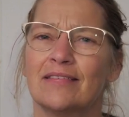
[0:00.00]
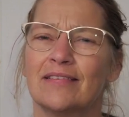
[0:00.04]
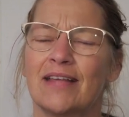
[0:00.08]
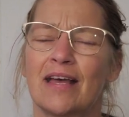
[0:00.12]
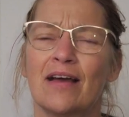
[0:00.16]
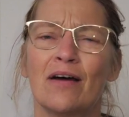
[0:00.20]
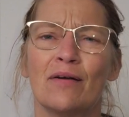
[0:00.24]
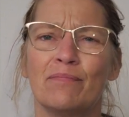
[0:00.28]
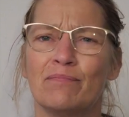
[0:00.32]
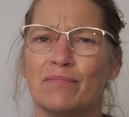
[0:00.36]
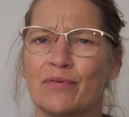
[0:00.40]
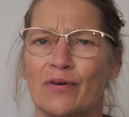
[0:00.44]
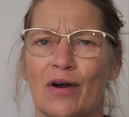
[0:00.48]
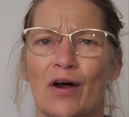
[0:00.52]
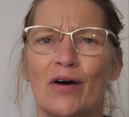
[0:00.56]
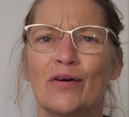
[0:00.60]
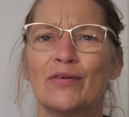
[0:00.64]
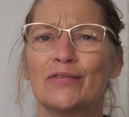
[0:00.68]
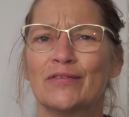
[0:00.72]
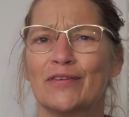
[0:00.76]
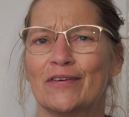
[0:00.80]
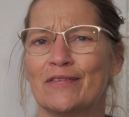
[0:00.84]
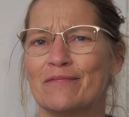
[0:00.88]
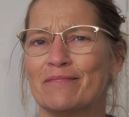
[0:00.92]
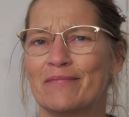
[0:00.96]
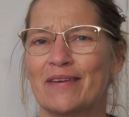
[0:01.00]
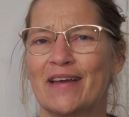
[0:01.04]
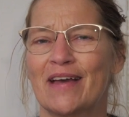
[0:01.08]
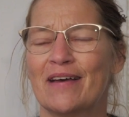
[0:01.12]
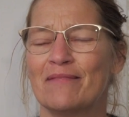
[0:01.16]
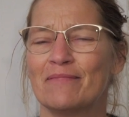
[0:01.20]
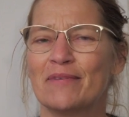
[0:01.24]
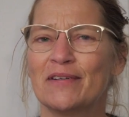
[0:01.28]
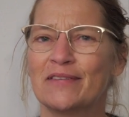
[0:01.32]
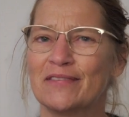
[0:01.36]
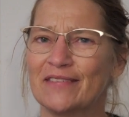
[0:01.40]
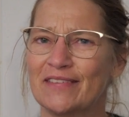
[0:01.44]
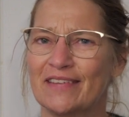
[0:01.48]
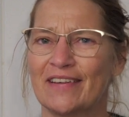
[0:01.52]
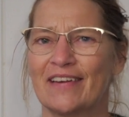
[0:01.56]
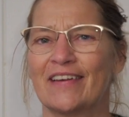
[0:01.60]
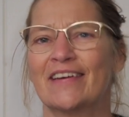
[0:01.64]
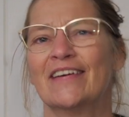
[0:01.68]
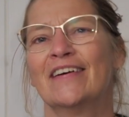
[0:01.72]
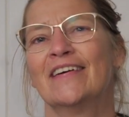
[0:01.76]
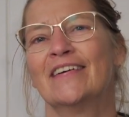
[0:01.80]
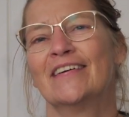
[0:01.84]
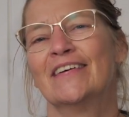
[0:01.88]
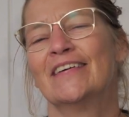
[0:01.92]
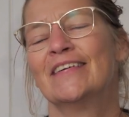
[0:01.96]
are proud of me, but
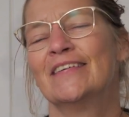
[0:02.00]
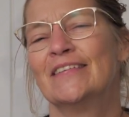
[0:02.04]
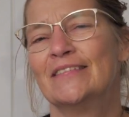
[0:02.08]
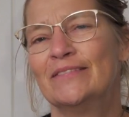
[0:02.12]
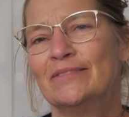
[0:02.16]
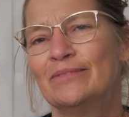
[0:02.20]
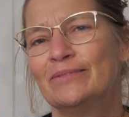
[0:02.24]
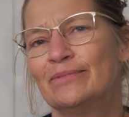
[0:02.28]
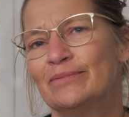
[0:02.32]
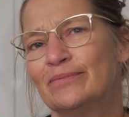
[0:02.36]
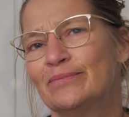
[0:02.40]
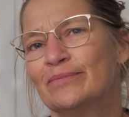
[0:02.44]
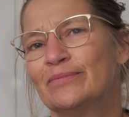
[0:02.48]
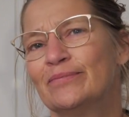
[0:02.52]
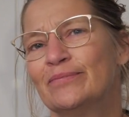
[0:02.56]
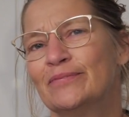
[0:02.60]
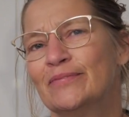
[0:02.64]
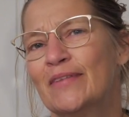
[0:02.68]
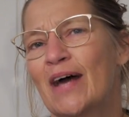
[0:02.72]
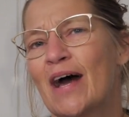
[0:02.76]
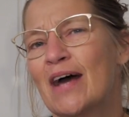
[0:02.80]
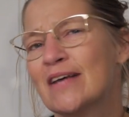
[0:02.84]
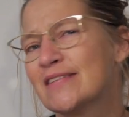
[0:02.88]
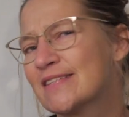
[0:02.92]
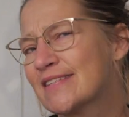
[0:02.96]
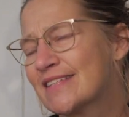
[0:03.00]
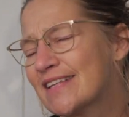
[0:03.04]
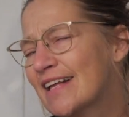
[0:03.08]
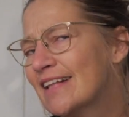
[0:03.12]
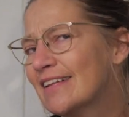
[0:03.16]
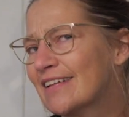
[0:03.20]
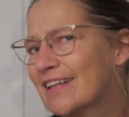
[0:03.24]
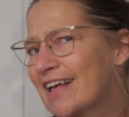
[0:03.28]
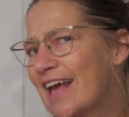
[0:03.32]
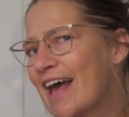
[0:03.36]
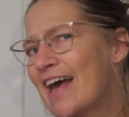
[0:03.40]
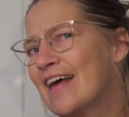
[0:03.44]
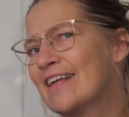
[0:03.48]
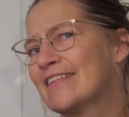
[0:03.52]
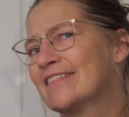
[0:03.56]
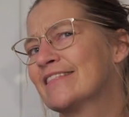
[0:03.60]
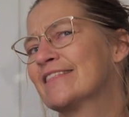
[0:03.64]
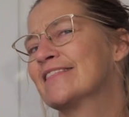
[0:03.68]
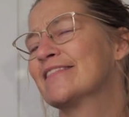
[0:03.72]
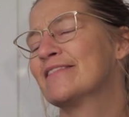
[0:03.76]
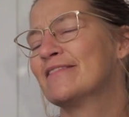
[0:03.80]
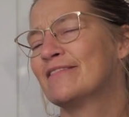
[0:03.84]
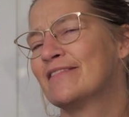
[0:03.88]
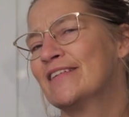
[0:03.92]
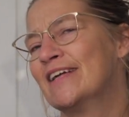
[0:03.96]
I still
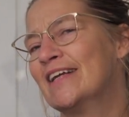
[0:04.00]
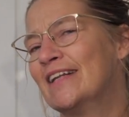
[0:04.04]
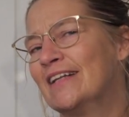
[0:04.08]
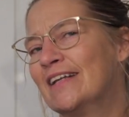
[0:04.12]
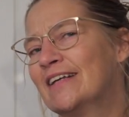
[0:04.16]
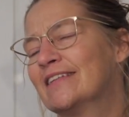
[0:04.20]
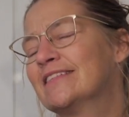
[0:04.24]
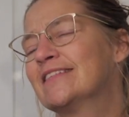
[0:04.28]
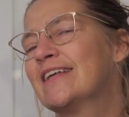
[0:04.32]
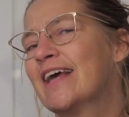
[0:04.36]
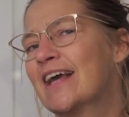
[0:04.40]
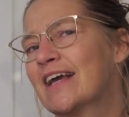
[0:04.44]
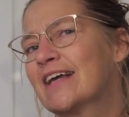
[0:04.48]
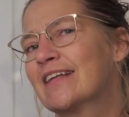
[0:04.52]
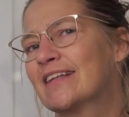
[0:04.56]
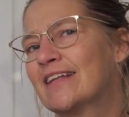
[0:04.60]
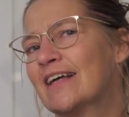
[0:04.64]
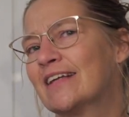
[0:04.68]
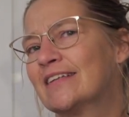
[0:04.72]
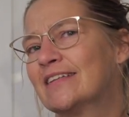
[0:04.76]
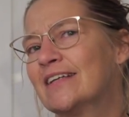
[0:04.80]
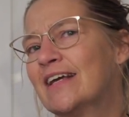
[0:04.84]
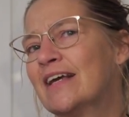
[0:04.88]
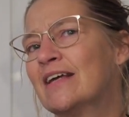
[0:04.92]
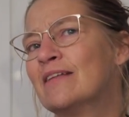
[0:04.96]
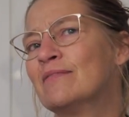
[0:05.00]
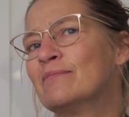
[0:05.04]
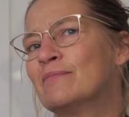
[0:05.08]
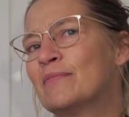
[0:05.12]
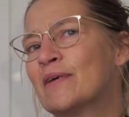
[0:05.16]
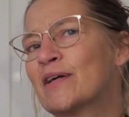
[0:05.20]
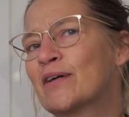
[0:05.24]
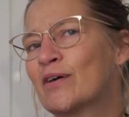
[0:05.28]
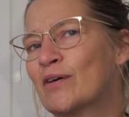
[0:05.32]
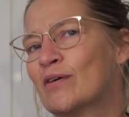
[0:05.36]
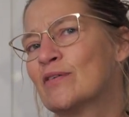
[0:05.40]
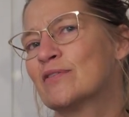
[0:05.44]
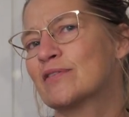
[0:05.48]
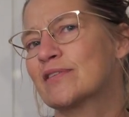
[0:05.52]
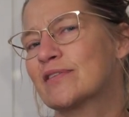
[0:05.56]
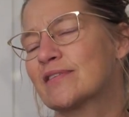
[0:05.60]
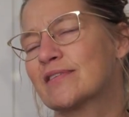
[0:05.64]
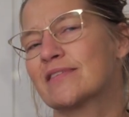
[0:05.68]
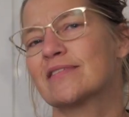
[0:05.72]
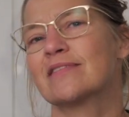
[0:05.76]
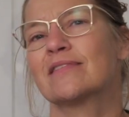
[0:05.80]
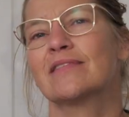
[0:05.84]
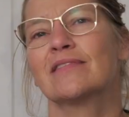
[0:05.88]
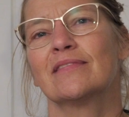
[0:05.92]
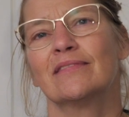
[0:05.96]
can't really take that in
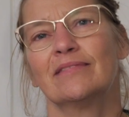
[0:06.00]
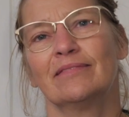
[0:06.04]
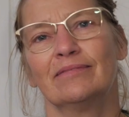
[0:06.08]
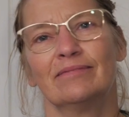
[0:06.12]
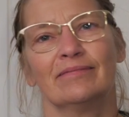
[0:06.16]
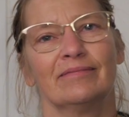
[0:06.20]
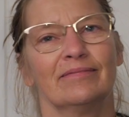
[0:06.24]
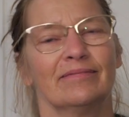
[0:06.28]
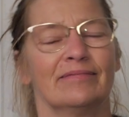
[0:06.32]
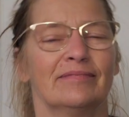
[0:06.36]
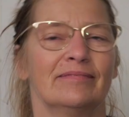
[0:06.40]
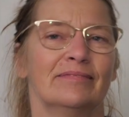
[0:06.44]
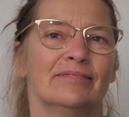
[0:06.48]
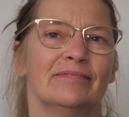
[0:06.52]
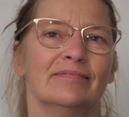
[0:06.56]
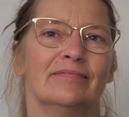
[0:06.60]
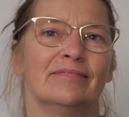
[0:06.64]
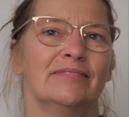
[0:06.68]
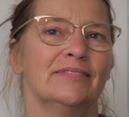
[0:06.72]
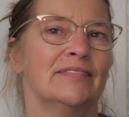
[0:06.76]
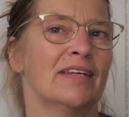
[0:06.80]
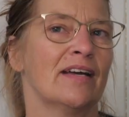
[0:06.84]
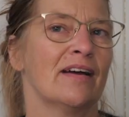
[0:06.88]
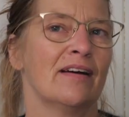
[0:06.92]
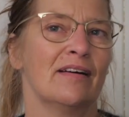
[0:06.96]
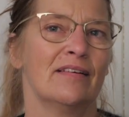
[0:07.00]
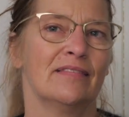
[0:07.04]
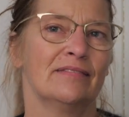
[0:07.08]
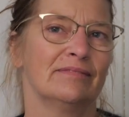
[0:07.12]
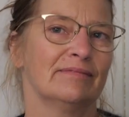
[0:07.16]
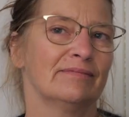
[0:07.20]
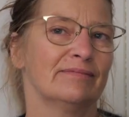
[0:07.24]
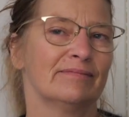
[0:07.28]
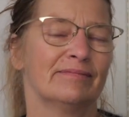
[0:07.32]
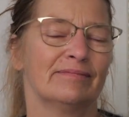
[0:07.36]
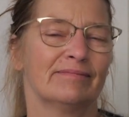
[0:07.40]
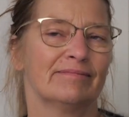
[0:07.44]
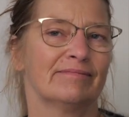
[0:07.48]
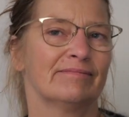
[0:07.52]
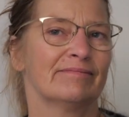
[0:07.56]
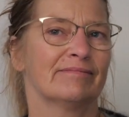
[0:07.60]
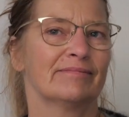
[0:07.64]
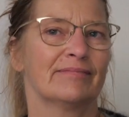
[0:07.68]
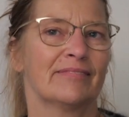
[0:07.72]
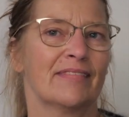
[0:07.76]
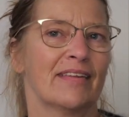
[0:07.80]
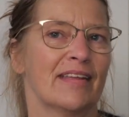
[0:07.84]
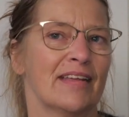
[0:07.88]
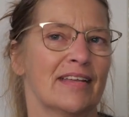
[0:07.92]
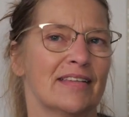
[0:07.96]
because, there
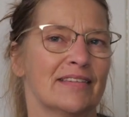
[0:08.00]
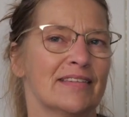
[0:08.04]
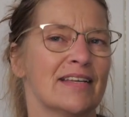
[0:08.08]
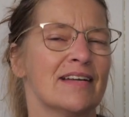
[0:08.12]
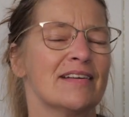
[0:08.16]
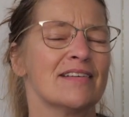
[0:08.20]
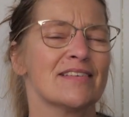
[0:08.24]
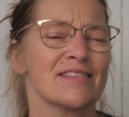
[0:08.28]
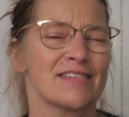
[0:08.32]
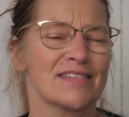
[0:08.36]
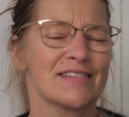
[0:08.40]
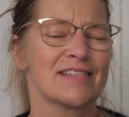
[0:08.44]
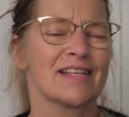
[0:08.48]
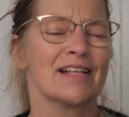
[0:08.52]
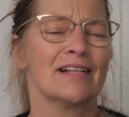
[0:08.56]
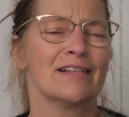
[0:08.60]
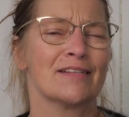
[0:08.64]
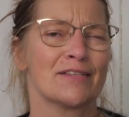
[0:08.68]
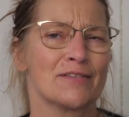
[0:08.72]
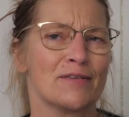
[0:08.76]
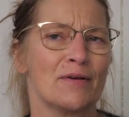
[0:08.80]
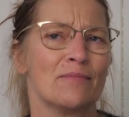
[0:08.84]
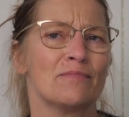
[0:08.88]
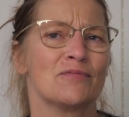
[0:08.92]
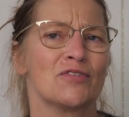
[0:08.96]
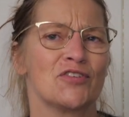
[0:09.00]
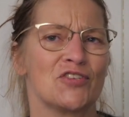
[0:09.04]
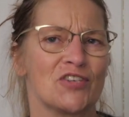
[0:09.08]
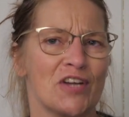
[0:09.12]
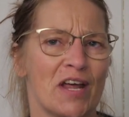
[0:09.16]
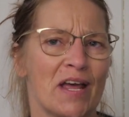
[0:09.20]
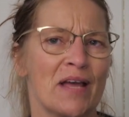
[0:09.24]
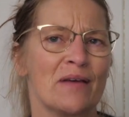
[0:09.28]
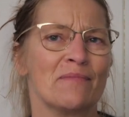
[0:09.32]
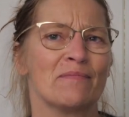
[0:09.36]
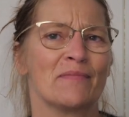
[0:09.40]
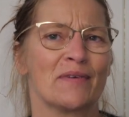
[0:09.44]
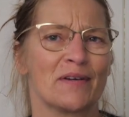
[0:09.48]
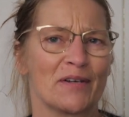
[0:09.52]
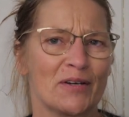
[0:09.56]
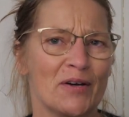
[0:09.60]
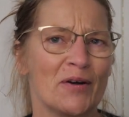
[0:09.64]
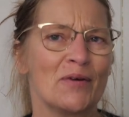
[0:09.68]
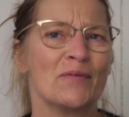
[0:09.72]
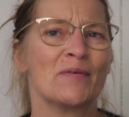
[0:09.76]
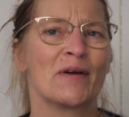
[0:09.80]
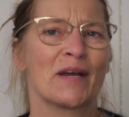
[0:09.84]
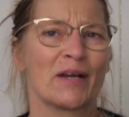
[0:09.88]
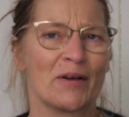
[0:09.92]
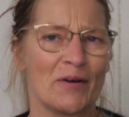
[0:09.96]
is still some shame
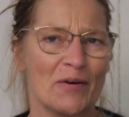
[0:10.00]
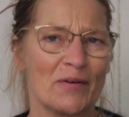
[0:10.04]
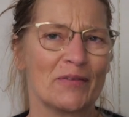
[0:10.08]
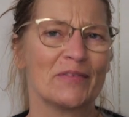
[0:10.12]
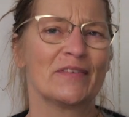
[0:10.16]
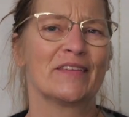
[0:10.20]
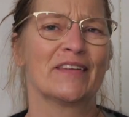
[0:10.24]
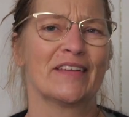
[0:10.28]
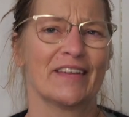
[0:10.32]
going on.